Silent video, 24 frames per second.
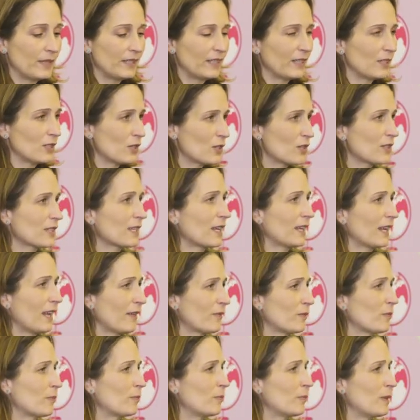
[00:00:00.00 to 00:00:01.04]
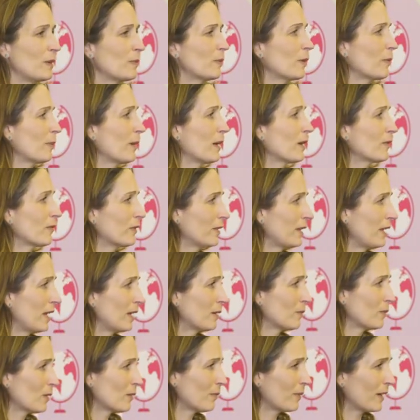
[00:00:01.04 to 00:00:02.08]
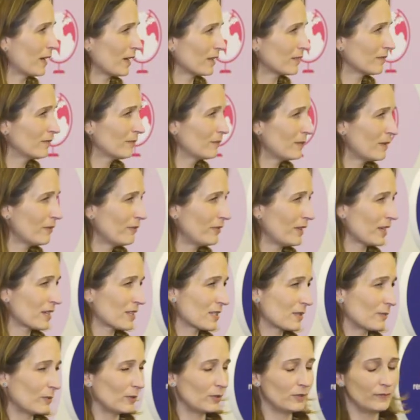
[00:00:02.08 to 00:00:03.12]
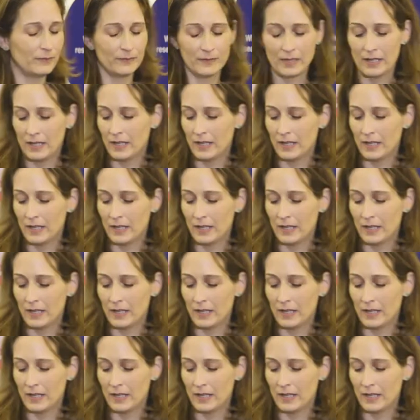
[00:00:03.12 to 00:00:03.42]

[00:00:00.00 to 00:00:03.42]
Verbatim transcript: I don't know, you just kind of have to be prepared for the unprepared, be flexible,